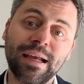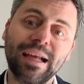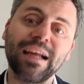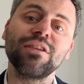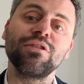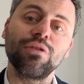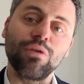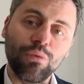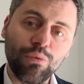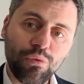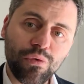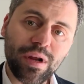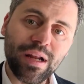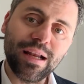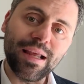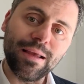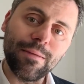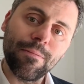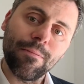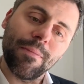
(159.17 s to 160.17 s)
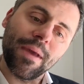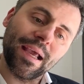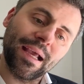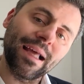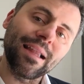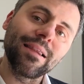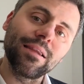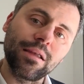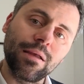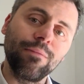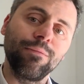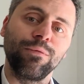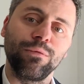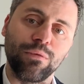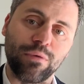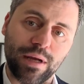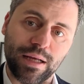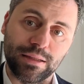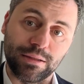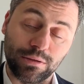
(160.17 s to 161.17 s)
can really make an
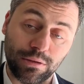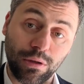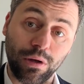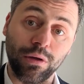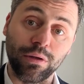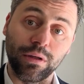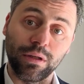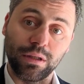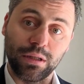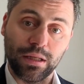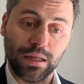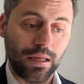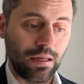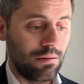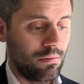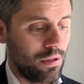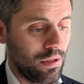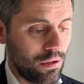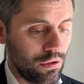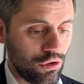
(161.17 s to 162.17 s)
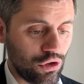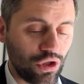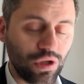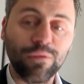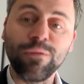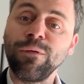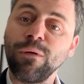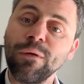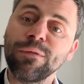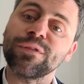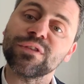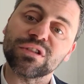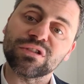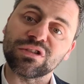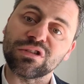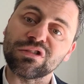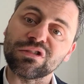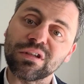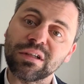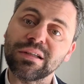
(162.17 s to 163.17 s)
influence on the chief
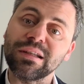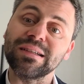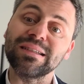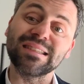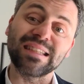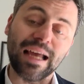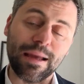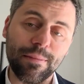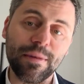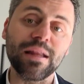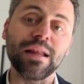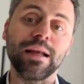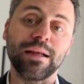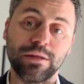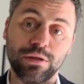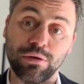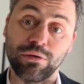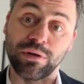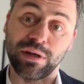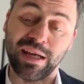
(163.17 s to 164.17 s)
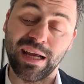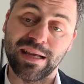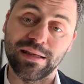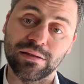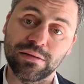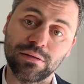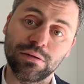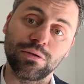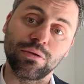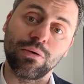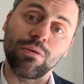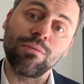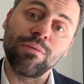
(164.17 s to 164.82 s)
officer that examines your case. So